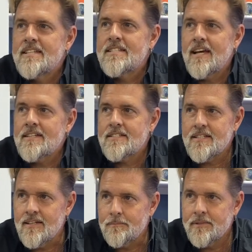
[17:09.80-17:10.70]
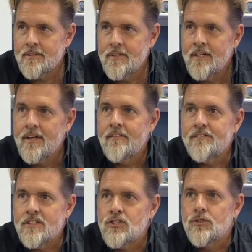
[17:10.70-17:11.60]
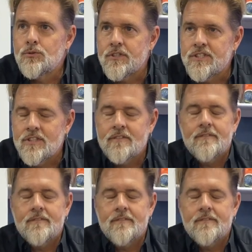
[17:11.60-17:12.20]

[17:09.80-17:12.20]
Tank tip, Fish Nutrition.